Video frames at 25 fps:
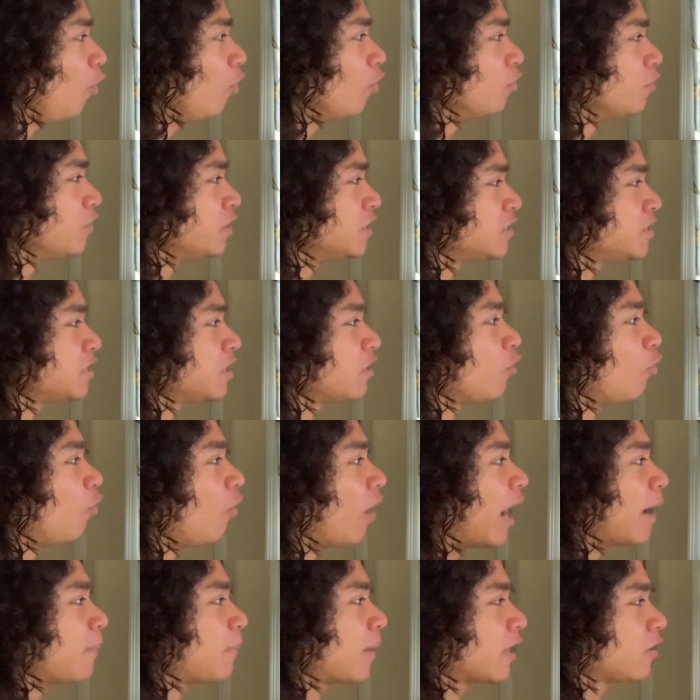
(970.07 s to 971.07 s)
reason
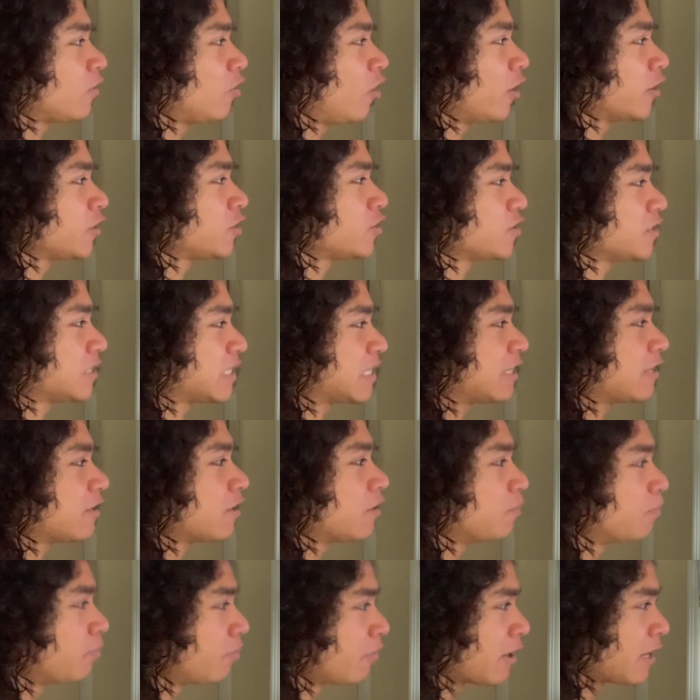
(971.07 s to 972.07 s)
why my launchers ended
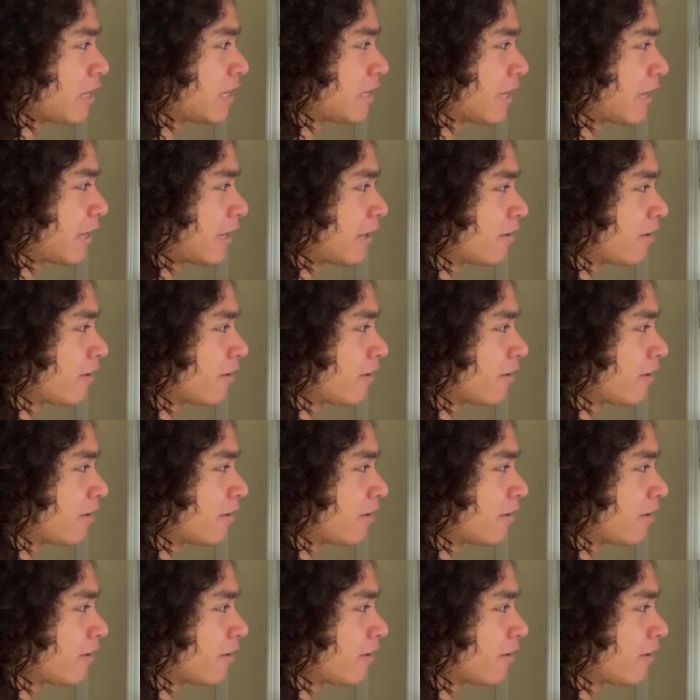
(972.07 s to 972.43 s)
up breaking.